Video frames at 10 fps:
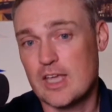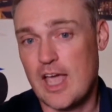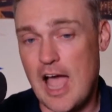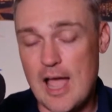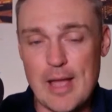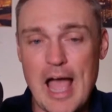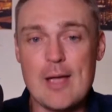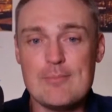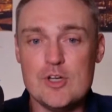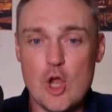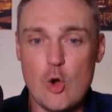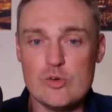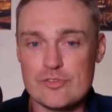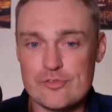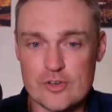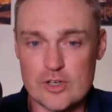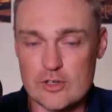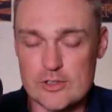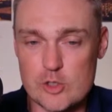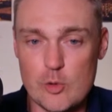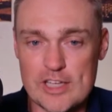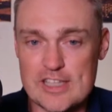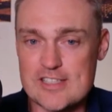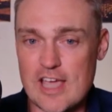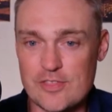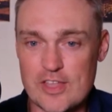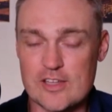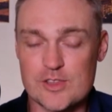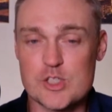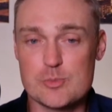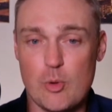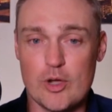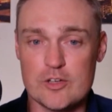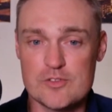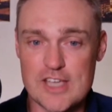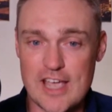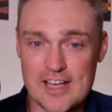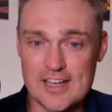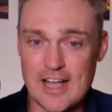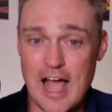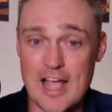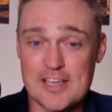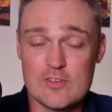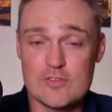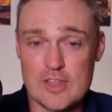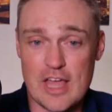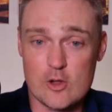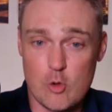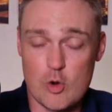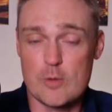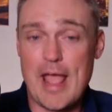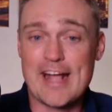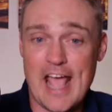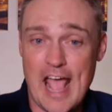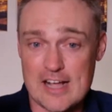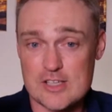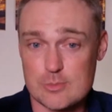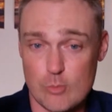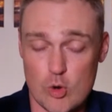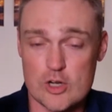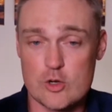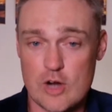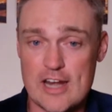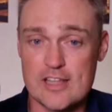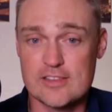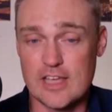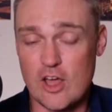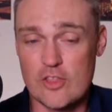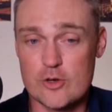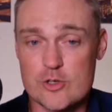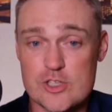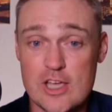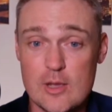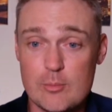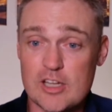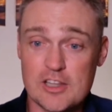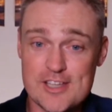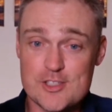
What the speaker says: I'm known for doing this, I think, at this point of saying I give quarterback X more credit than others, but at least